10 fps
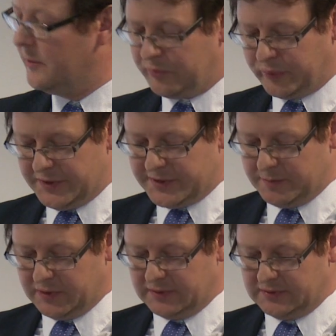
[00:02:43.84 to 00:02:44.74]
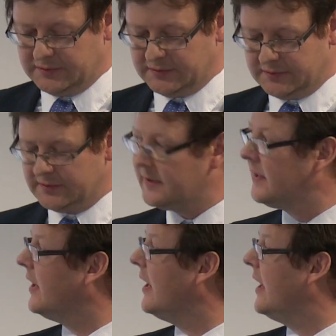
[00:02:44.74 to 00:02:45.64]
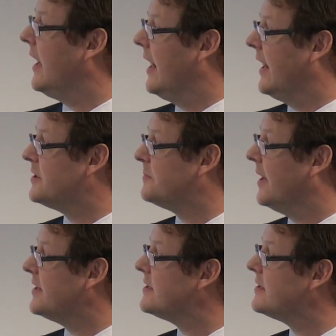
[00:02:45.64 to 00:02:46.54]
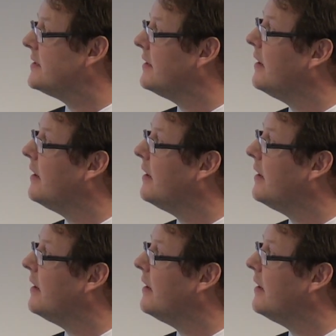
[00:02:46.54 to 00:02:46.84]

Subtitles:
The principle and aspect